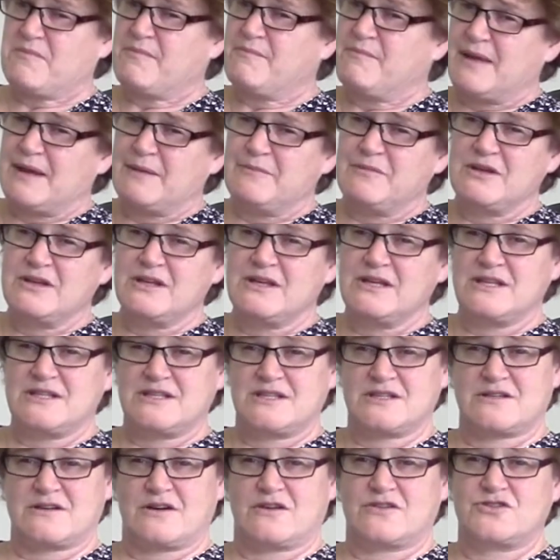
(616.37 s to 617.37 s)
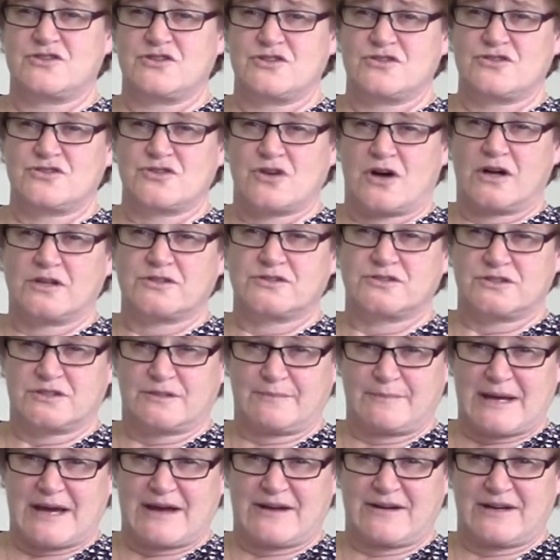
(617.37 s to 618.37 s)
Maybe you need to talk to your doctor
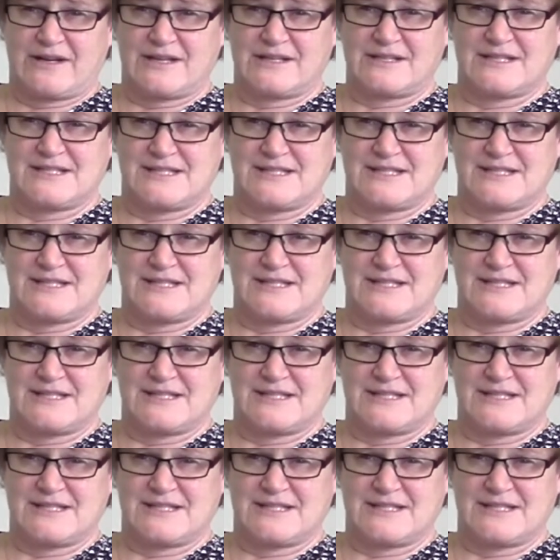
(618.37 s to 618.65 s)
about it